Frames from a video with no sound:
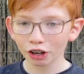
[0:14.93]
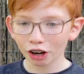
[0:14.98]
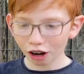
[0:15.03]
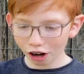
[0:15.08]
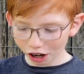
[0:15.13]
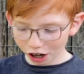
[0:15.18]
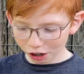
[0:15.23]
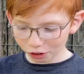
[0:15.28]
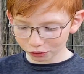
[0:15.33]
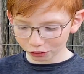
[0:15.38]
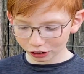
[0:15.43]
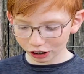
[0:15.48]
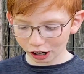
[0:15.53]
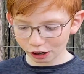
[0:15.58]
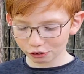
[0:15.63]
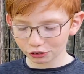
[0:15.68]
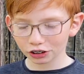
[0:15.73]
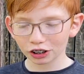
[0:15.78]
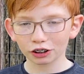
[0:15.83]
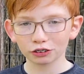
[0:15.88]
I want to
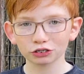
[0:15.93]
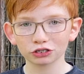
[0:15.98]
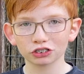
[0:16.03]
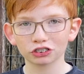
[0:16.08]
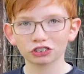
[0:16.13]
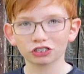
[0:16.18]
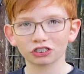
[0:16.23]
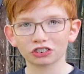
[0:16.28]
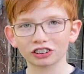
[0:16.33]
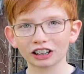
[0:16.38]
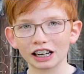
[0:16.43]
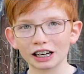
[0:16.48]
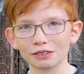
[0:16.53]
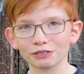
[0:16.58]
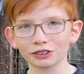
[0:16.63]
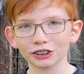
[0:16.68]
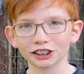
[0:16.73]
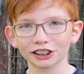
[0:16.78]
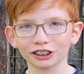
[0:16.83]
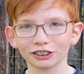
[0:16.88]
have enough to sustain
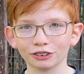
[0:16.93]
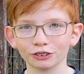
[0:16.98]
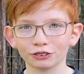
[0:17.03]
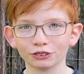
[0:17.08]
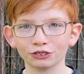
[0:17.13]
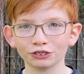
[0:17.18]
myself.